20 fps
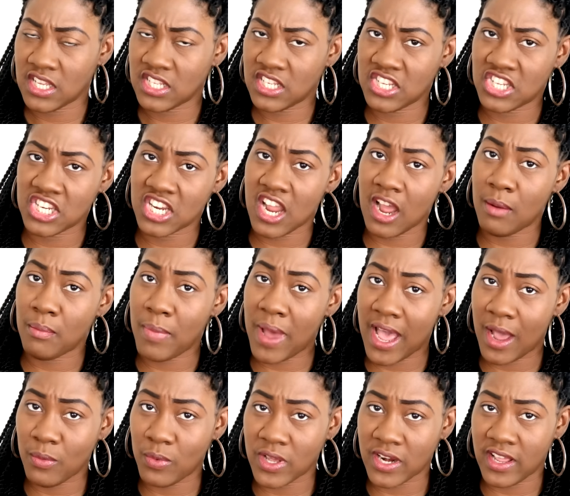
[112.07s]
Did she come
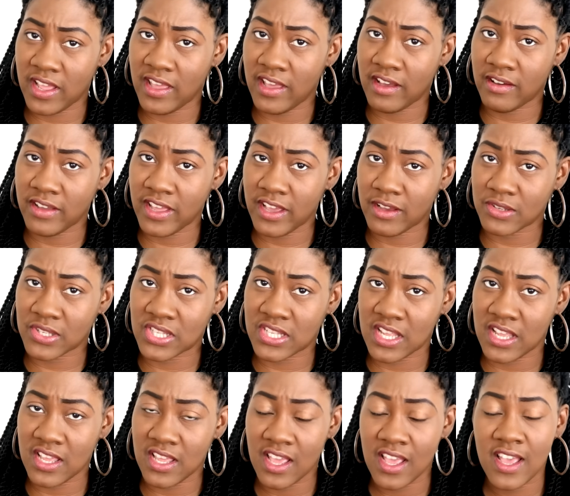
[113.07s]
by with an L L
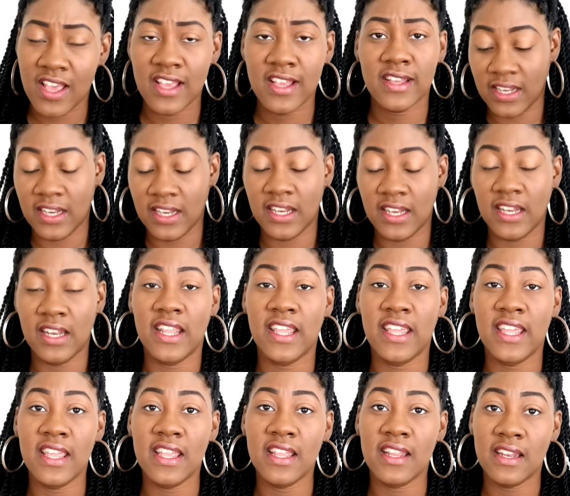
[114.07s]
C?
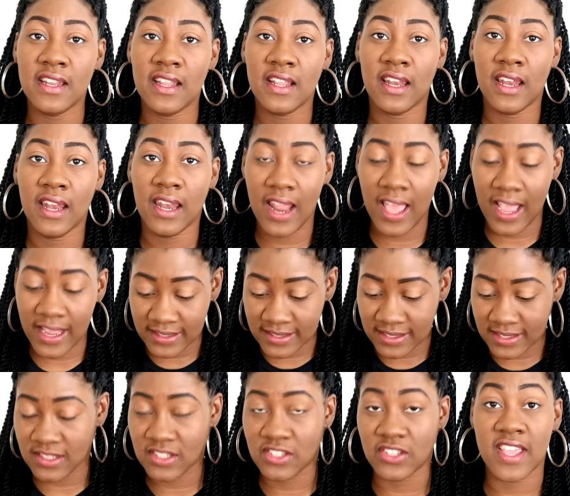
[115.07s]
Lien,
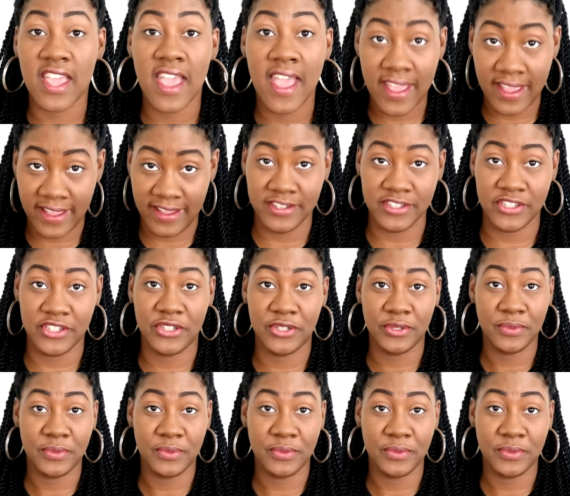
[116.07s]
license, or cash?